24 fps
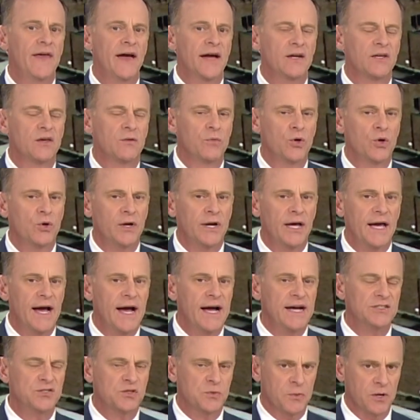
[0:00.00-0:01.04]
that community
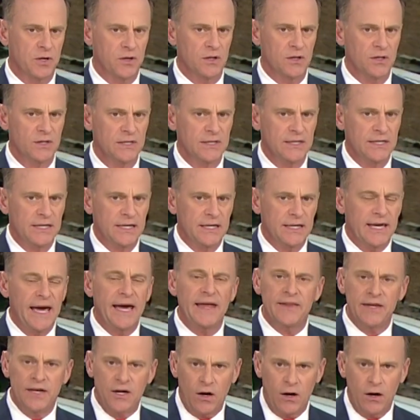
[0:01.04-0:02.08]
hospital?
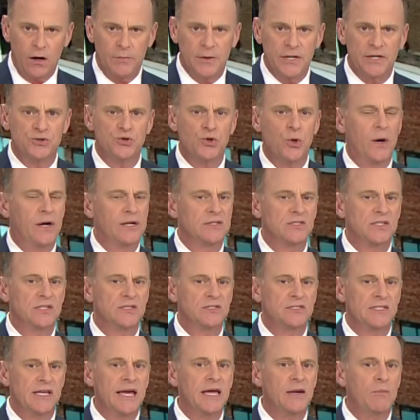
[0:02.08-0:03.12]
Kaylee Kirby joins
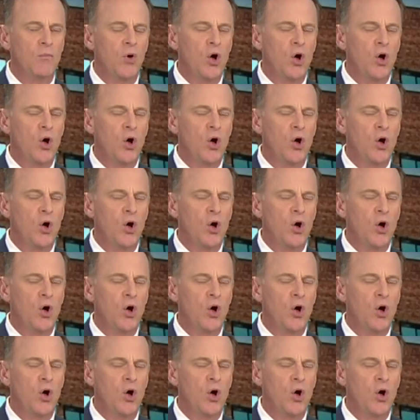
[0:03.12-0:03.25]
us in